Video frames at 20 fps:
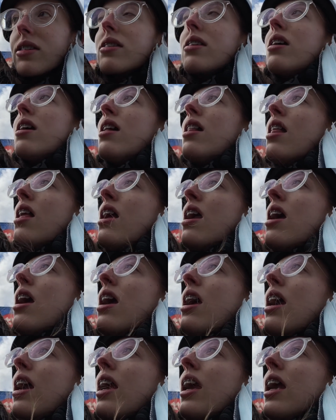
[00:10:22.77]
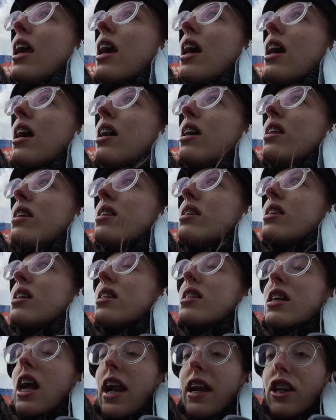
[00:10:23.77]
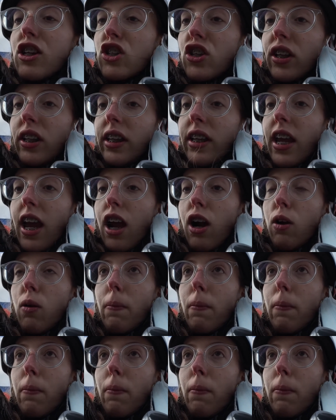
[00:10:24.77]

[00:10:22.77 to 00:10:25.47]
and it's kind of chilly out,